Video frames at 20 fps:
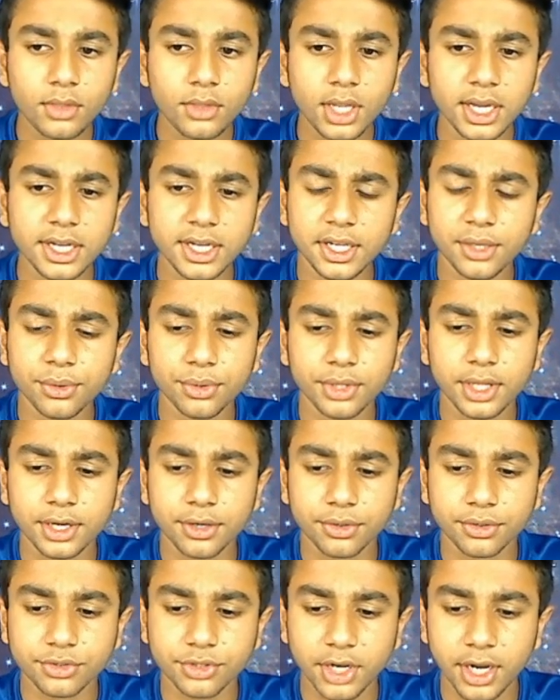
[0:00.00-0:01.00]

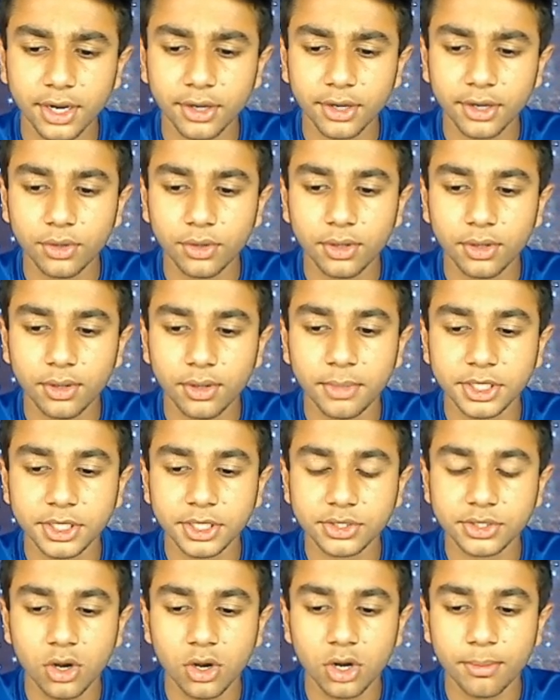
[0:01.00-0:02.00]
equilateral triangle must
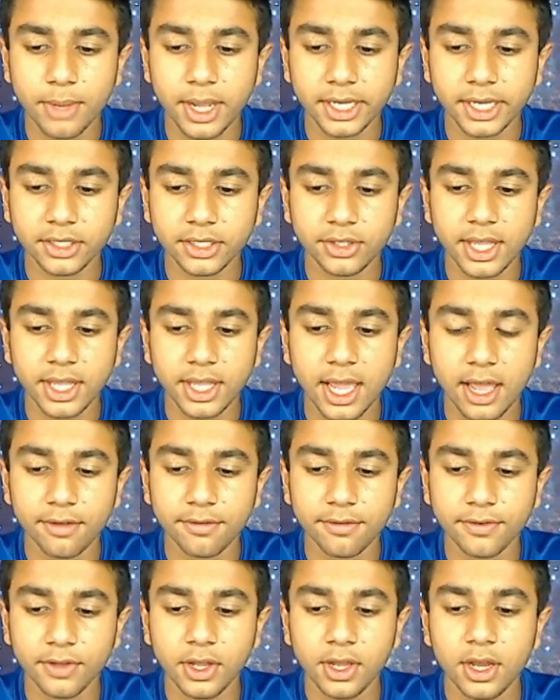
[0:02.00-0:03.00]
automatically
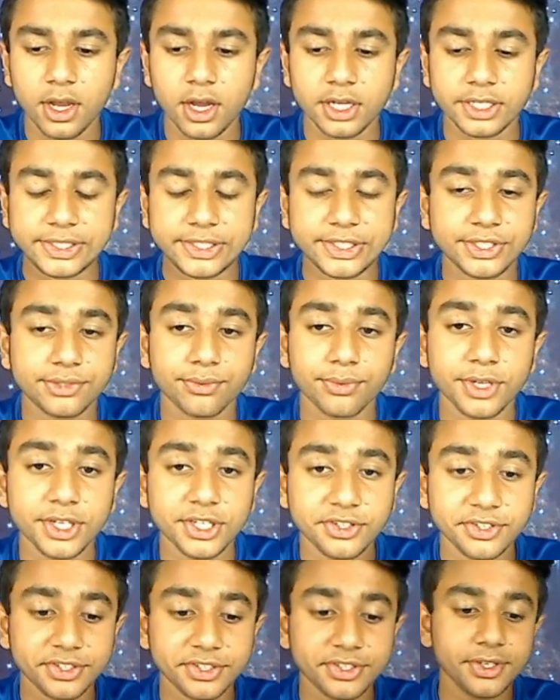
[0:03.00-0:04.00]
have
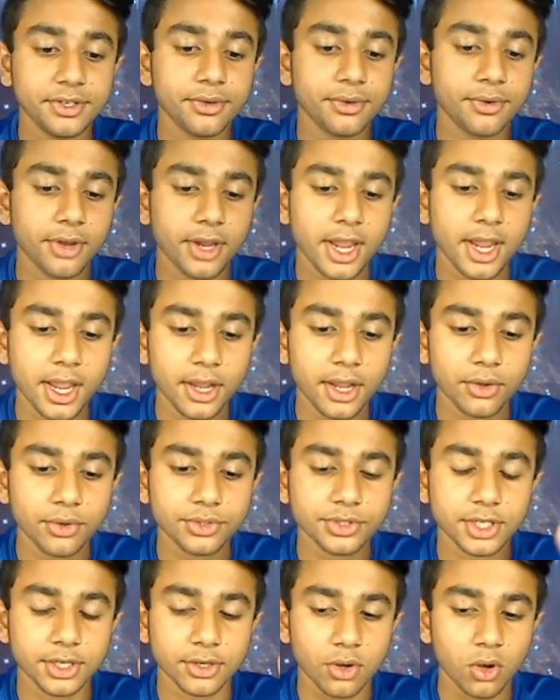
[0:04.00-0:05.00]
360-degree angles
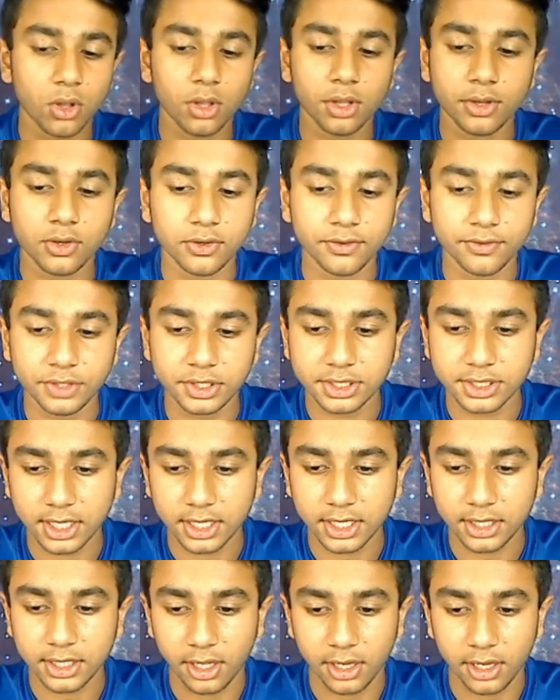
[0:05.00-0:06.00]
and all equivalent
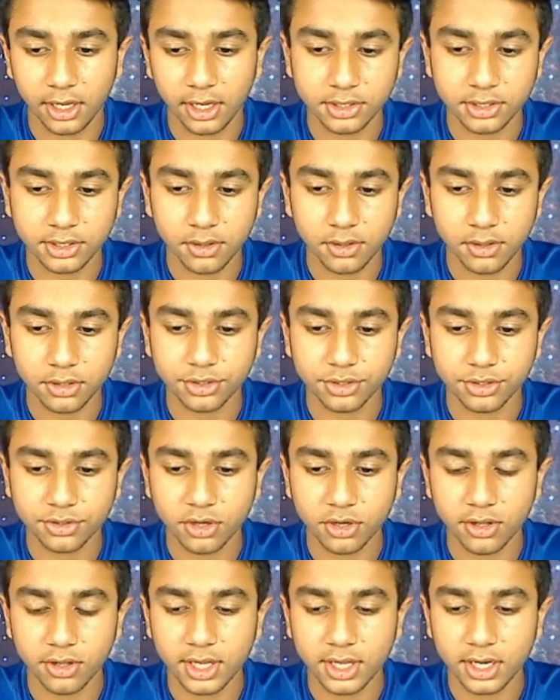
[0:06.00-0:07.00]
side lengths. So I'll just
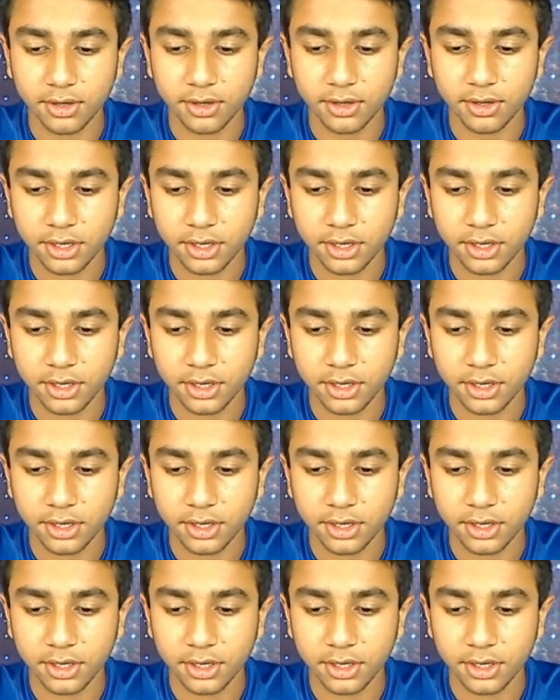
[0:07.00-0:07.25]
draw that out here.